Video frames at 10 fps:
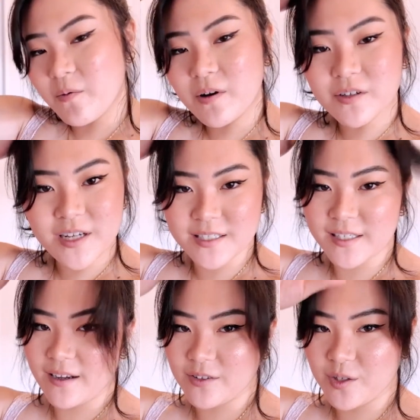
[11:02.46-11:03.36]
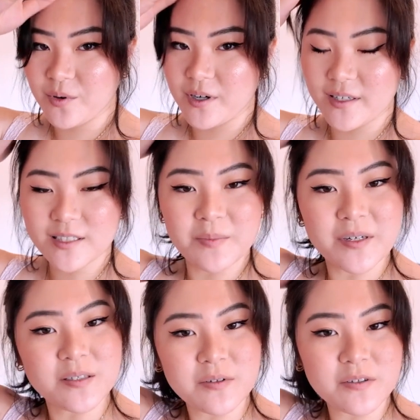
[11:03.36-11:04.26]
when you're testing out a new product,
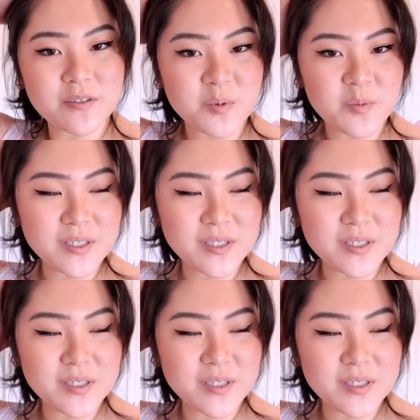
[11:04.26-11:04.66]
especially when you're a small